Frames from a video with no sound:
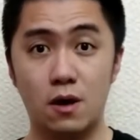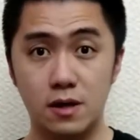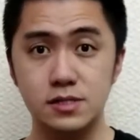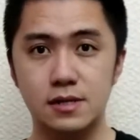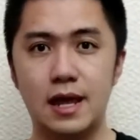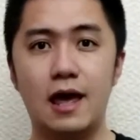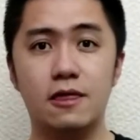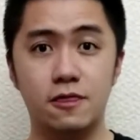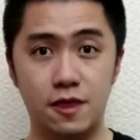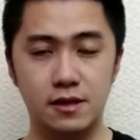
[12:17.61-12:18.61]
content
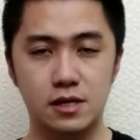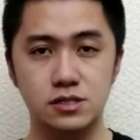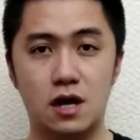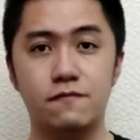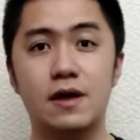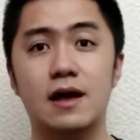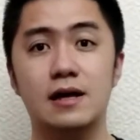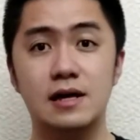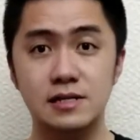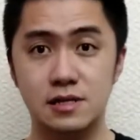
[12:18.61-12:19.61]
and thickness of the
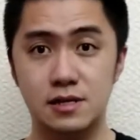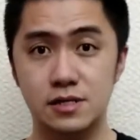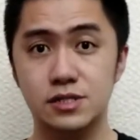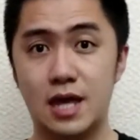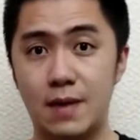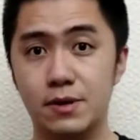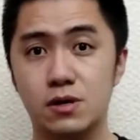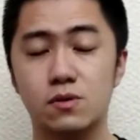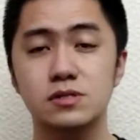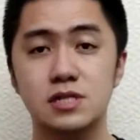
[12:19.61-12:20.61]
hazardous
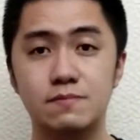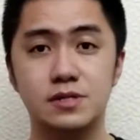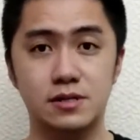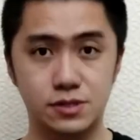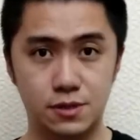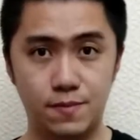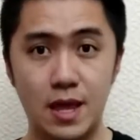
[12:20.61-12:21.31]
chemical substance,